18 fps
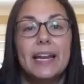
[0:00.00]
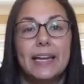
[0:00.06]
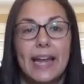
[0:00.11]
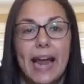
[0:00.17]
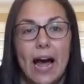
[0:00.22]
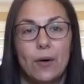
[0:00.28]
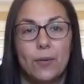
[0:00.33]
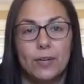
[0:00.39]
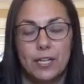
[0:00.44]

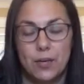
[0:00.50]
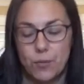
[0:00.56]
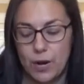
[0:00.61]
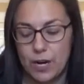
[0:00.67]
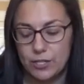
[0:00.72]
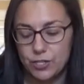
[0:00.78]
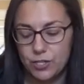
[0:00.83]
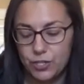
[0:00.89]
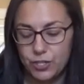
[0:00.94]
Now what I
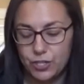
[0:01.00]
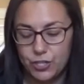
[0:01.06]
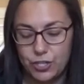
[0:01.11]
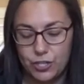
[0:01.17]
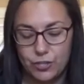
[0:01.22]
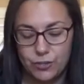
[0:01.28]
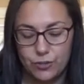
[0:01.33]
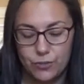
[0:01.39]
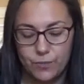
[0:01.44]
want you to
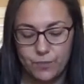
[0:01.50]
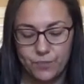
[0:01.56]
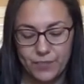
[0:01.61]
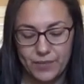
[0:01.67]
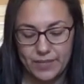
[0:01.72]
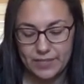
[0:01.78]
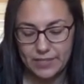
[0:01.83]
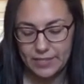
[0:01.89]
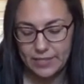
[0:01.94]
do
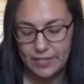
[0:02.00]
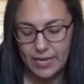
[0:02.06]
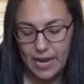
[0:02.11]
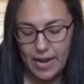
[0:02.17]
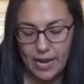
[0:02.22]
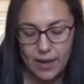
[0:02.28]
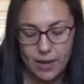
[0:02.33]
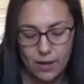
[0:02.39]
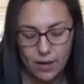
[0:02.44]
is to
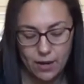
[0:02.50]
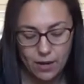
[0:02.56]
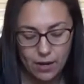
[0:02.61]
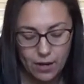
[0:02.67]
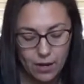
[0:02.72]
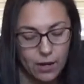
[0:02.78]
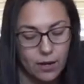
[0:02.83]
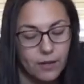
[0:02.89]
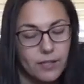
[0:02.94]
take
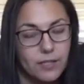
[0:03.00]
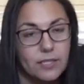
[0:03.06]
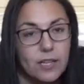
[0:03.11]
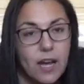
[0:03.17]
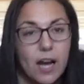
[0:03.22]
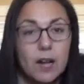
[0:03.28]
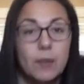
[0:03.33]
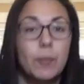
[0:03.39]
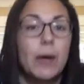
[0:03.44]
all the
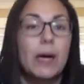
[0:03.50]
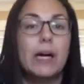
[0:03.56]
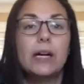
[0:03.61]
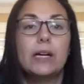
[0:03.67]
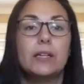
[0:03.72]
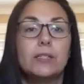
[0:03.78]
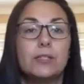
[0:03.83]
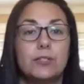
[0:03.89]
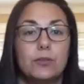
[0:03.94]

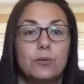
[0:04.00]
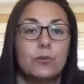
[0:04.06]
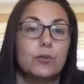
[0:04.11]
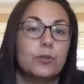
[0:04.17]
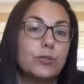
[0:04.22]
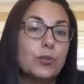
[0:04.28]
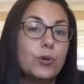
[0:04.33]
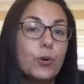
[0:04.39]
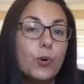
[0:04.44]
softballs
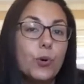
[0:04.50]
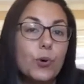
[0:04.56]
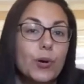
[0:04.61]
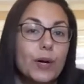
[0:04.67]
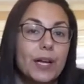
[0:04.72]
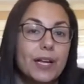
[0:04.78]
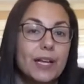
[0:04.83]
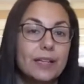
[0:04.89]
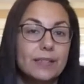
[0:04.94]
or
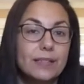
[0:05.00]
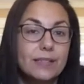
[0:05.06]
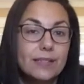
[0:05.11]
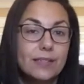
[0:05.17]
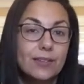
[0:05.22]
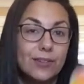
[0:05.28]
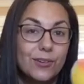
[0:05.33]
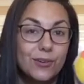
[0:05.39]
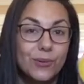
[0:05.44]

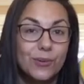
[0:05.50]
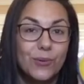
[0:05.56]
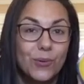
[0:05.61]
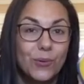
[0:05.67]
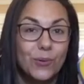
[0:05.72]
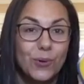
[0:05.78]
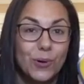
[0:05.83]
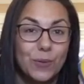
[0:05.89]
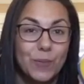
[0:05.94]
toys
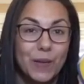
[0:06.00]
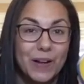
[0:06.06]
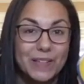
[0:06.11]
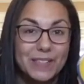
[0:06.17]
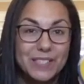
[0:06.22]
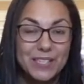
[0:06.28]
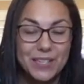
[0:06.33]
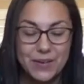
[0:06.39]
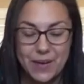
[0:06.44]
or
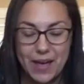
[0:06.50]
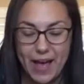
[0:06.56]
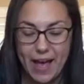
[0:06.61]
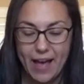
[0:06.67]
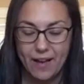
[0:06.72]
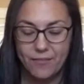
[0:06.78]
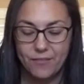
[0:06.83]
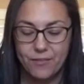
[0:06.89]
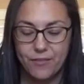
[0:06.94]
balls that you
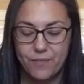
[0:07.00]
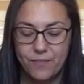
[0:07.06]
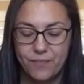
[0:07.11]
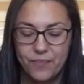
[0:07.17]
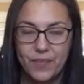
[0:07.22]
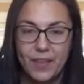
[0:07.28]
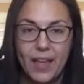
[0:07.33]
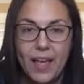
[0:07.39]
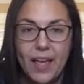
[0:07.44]
have
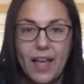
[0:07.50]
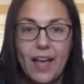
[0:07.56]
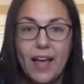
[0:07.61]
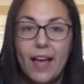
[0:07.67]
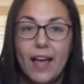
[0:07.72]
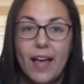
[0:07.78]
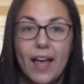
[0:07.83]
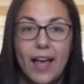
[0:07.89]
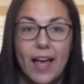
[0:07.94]

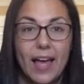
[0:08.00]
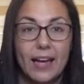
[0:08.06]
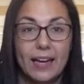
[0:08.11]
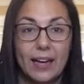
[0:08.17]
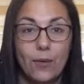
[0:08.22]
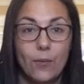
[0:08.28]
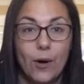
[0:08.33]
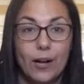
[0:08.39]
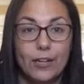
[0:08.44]
and
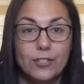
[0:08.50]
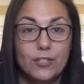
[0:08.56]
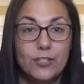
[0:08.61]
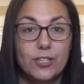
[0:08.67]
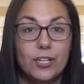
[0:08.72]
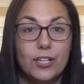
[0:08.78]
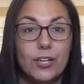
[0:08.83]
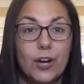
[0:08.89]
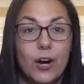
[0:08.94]
I want
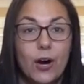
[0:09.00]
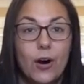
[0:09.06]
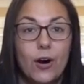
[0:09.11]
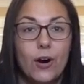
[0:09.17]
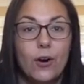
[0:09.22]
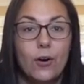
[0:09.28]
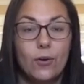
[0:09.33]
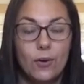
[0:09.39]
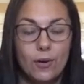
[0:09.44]
you to
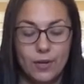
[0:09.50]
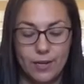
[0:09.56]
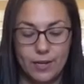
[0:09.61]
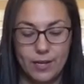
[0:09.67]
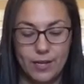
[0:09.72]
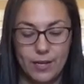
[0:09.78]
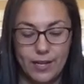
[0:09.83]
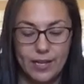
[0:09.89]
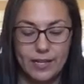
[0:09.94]
go
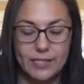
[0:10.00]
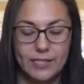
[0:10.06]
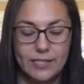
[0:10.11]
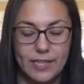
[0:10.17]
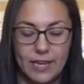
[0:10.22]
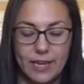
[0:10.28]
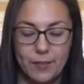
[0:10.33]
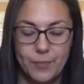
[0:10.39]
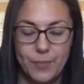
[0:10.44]
and
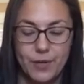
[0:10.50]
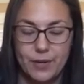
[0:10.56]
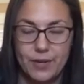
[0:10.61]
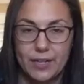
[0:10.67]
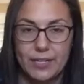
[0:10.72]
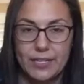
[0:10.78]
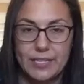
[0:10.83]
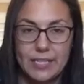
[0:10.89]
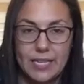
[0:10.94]
set up your
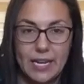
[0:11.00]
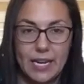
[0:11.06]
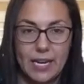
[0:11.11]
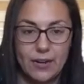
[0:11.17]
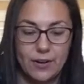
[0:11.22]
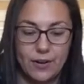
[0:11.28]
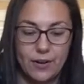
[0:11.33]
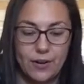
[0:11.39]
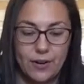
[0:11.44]

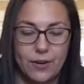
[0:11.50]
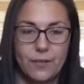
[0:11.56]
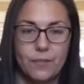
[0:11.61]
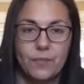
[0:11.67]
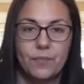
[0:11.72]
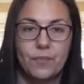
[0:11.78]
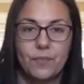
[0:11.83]
container.